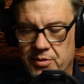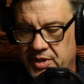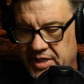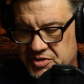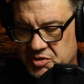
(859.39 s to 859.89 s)

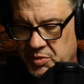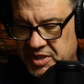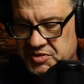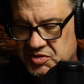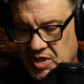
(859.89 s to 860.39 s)
get some
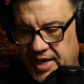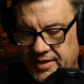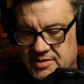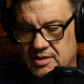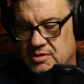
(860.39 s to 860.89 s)

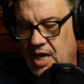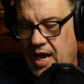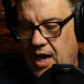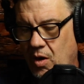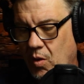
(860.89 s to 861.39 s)
insight to
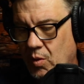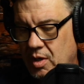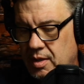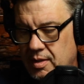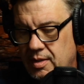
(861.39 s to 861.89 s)
how,
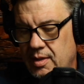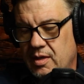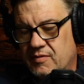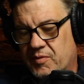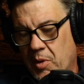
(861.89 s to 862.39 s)

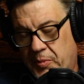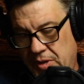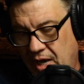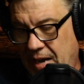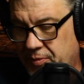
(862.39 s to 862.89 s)
from an
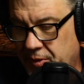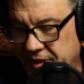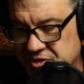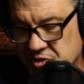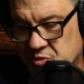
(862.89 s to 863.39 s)

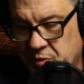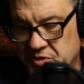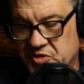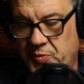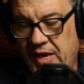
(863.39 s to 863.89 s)
operations
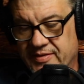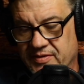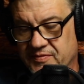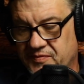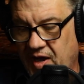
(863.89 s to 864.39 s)

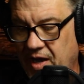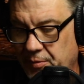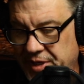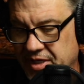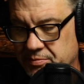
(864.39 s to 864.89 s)
perspective, how
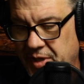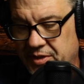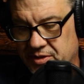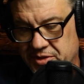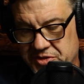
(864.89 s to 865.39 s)
we can
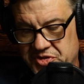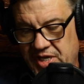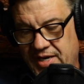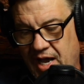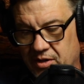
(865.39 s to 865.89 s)
better
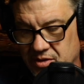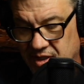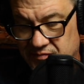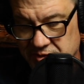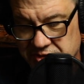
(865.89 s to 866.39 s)
understand how to
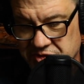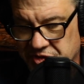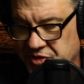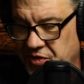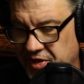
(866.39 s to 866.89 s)
leverage
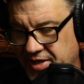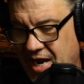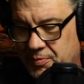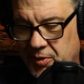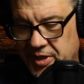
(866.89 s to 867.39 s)
security and
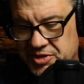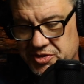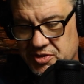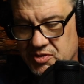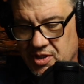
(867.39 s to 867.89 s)

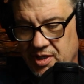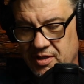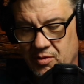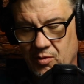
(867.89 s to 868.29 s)
operations. And,